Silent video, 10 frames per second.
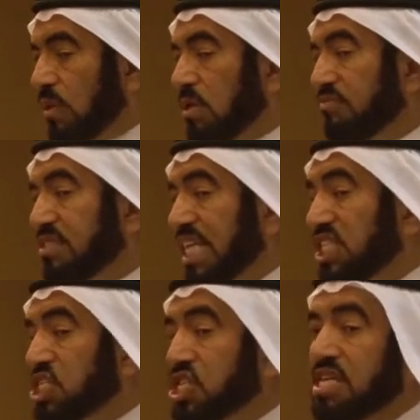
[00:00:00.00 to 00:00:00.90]
it out of
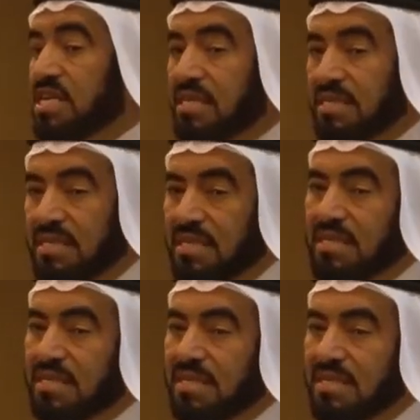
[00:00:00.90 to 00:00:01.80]
tradition,
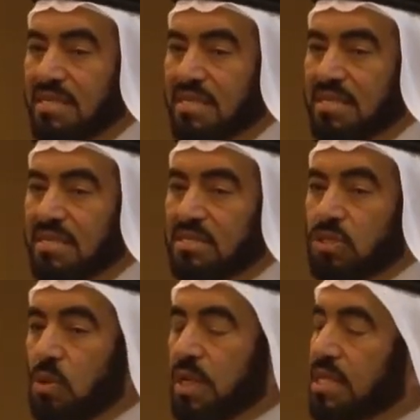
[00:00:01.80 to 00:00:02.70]

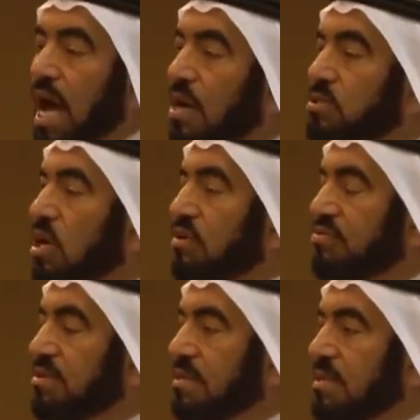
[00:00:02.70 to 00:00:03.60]
do it out
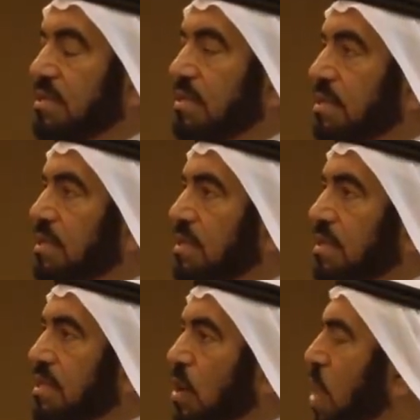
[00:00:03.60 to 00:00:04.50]
of
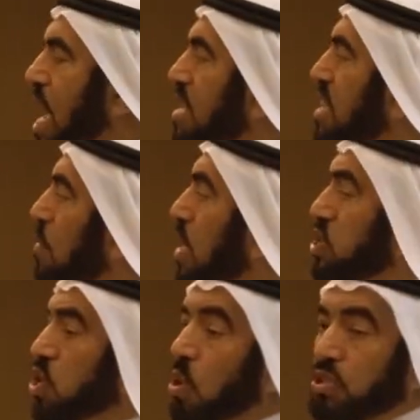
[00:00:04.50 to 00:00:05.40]
the way they
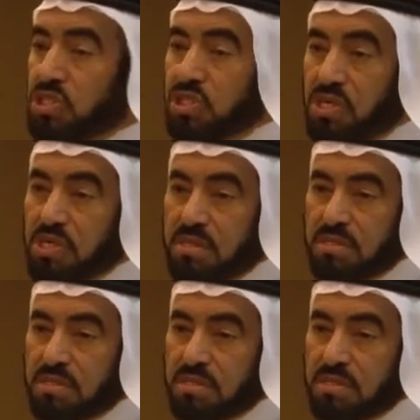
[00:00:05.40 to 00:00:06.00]
were taught.